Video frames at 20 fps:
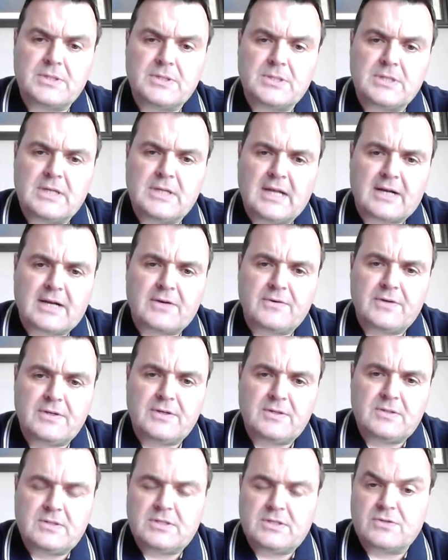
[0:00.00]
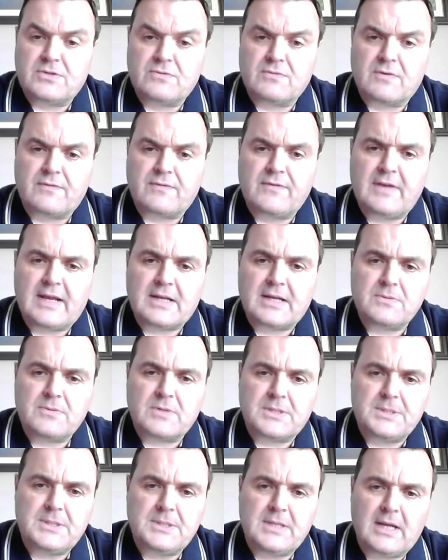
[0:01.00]
Is it accurate? Does it reflect
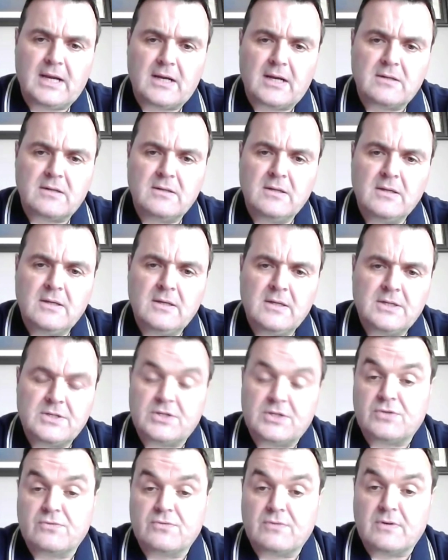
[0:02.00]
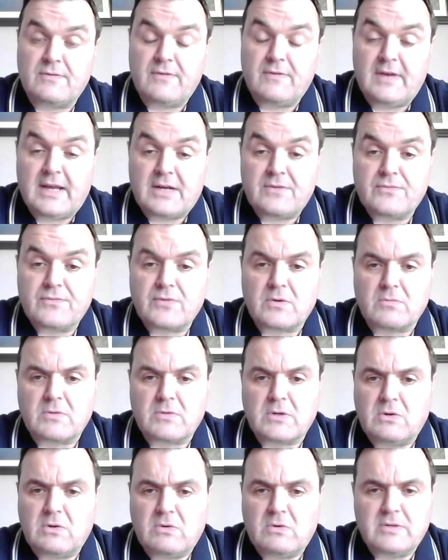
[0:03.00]
what's there? Does it reflect where
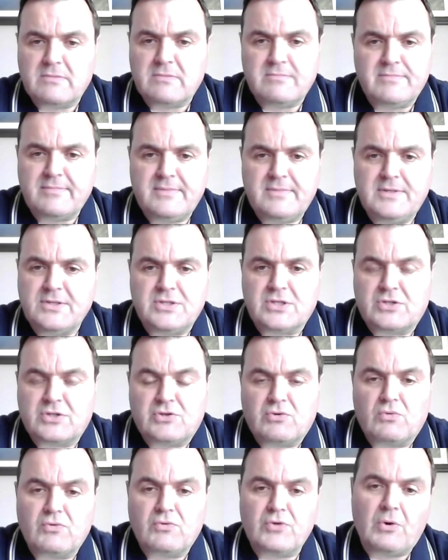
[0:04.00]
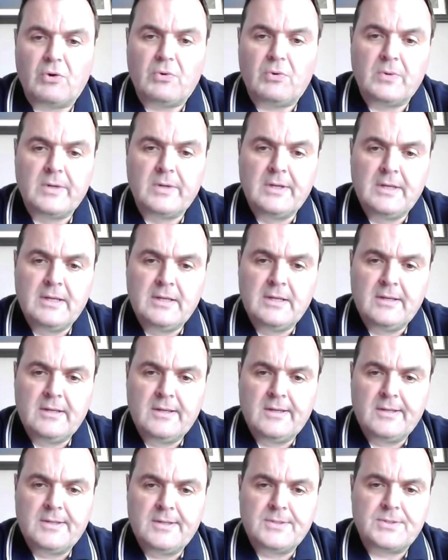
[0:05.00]
we're going? You just don't know.
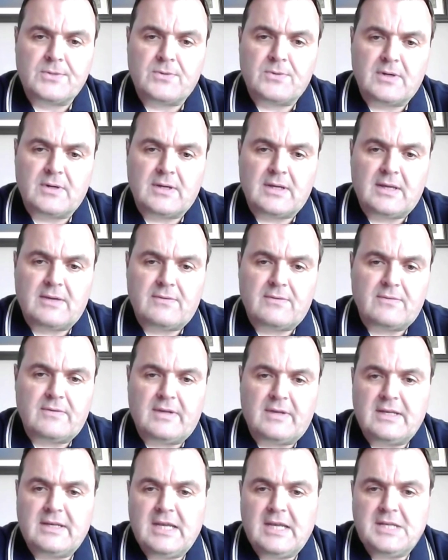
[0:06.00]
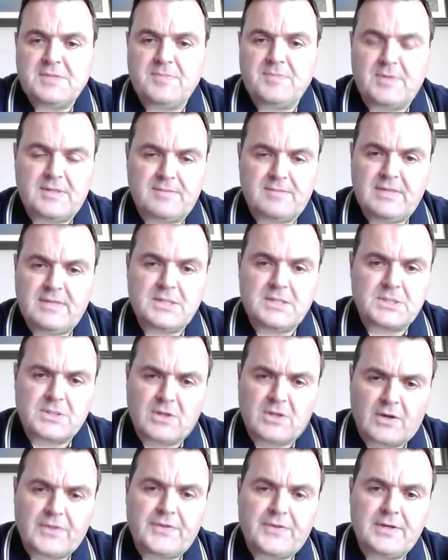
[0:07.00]
So engagement means
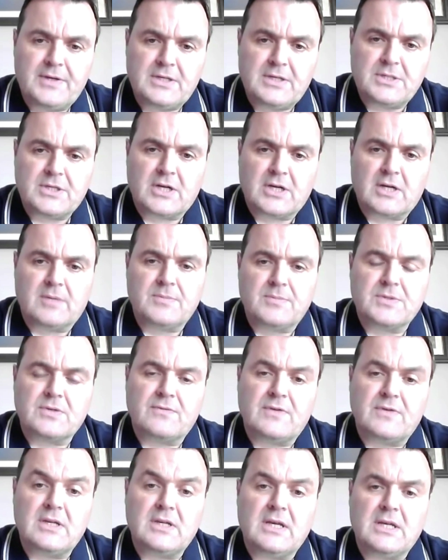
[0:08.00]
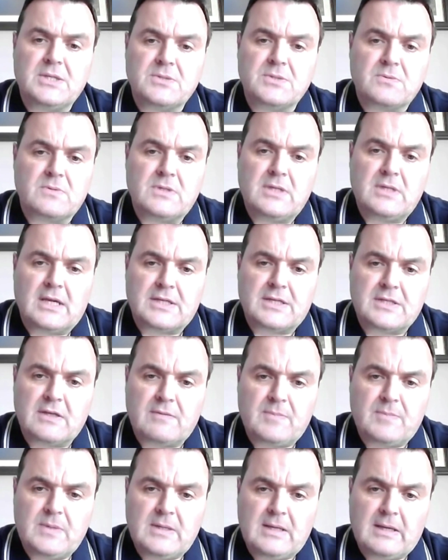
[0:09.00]
nothing in terms of engagement with the
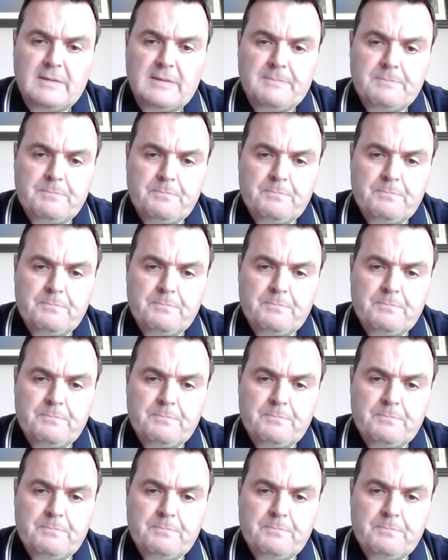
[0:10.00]
SFPA.